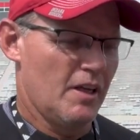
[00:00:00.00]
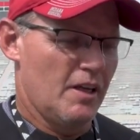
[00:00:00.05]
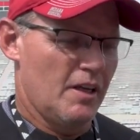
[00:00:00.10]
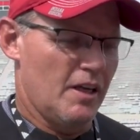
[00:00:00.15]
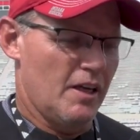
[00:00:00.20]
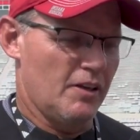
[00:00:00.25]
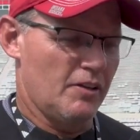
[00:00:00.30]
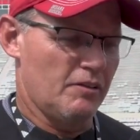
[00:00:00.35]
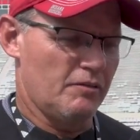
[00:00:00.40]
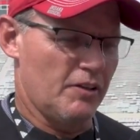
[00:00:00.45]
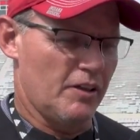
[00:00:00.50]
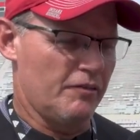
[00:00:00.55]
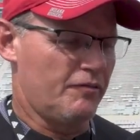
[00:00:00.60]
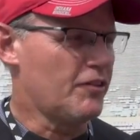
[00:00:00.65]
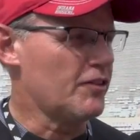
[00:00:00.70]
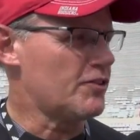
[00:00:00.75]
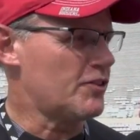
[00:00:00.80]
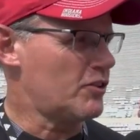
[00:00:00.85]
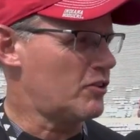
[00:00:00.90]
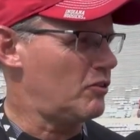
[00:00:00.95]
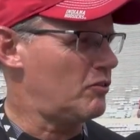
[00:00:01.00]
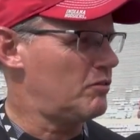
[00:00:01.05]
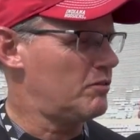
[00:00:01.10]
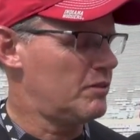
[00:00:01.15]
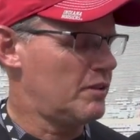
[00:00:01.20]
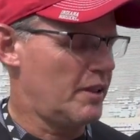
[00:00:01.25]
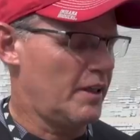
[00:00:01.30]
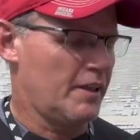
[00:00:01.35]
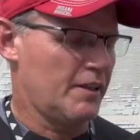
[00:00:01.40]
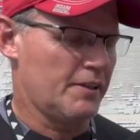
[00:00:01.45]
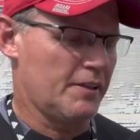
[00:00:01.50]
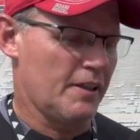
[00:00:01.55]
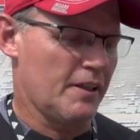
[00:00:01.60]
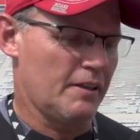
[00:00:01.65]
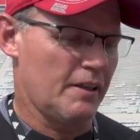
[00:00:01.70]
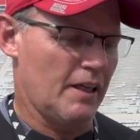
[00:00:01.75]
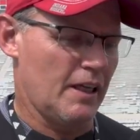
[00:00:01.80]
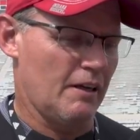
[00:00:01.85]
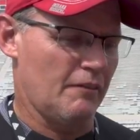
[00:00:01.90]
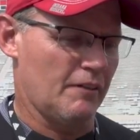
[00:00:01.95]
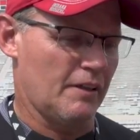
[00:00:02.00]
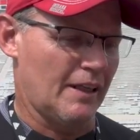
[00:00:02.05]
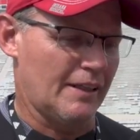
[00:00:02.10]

they're very physical, and they have an